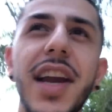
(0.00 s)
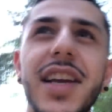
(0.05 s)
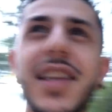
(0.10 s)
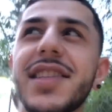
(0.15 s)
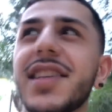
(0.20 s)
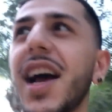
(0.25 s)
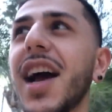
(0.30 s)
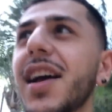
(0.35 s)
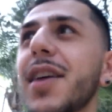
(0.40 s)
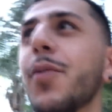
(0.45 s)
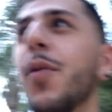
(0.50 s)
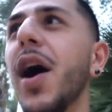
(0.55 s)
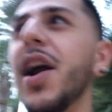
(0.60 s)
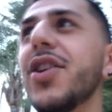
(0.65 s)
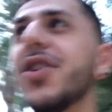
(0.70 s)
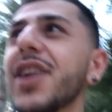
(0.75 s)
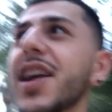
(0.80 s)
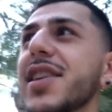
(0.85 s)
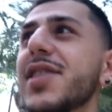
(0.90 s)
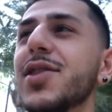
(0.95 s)
get excited? Why
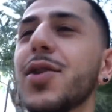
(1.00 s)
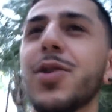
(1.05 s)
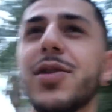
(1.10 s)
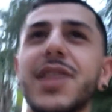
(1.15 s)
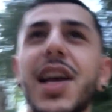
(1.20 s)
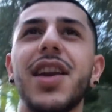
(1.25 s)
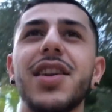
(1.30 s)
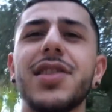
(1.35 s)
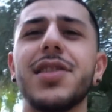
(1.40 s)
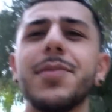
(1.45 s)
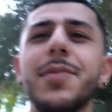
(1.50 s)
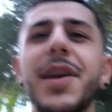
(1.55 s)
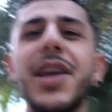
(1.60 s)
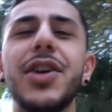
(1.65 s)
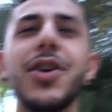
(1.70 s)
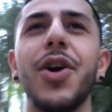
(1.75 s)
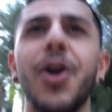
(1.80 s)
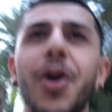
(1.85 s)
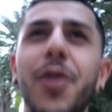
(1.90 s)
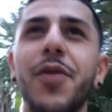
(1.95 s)
do you get so excited to meet
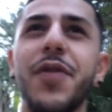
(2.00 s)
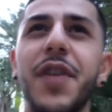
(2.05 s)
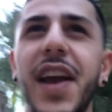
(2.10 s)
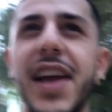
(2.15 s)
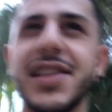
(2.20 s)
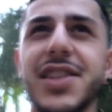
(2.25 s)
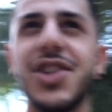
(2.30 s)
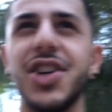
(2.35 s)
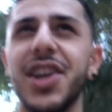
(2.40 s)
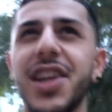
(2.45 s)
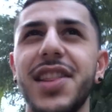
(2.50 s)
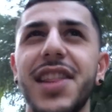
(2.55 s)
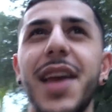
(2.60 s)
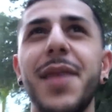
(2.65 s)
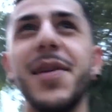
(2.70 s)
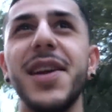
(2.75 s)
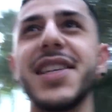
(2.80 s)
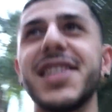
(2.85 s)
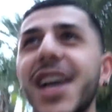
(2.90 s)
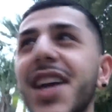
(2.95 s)
your own fans? Shouldn't
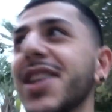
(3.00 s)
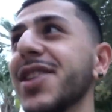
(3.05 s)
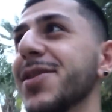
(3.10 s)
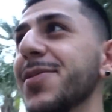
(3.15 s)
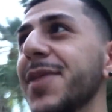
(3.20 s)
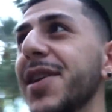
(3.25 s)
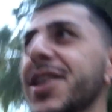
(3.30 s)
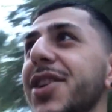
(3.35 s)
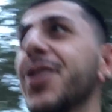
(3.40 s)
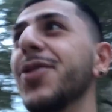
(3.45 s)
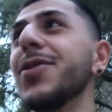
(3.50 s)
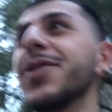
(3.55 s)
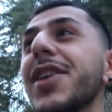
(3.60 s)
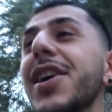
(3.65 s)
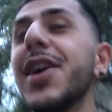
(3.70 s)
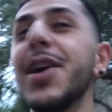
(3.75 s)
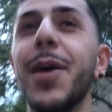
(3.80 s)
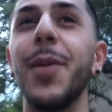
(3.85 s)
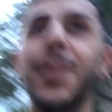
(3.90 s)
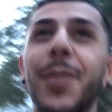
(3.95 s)
they be excited to meet you?
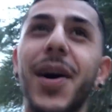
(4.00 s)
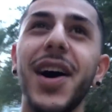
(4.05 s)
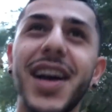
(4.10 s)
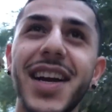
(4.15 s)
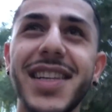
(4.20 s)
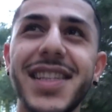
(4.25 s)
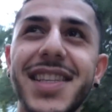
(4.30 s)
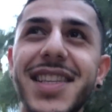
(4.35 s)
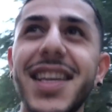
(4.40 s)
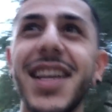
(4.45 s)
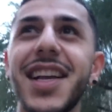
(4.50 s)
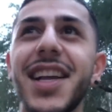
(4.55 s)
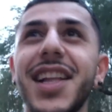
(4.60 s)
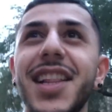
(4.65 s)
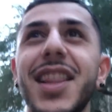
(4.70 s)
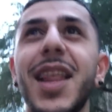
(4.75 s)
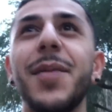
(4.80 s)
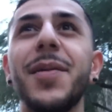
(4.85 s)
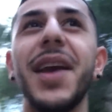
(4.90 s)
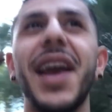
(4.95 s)
But
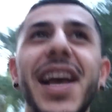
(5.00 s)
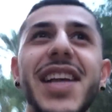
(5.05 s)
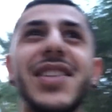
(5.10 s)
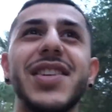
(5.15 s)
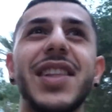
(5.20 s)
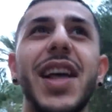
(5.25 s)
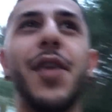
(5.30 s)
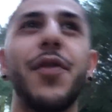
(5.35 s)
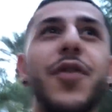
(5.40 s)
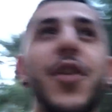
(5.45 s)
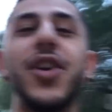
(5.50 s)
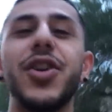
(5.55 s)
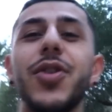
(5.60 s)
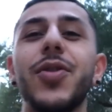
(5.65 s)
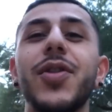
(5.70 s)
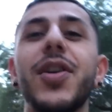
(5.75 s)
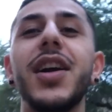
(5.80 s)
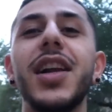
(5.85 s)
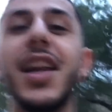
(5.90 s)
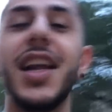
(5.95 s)
let me answer that for
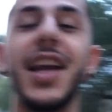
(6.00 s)
you.